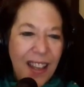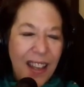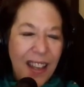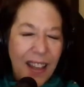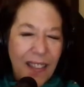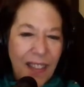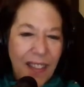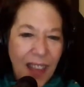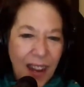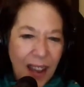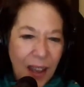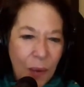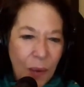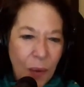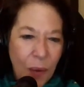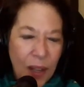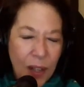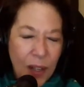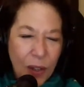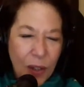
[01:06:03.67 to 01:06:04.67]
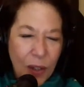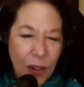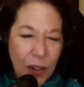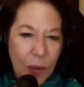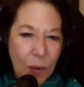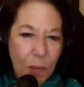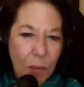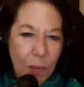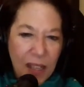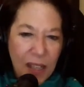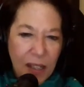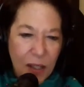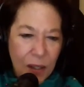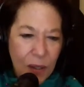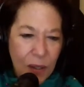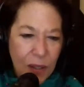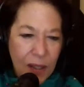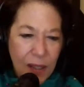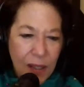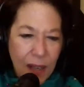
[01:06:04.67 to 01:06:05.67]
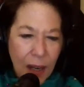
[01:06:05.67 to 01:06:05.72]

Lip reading: and then I went to Massachusetts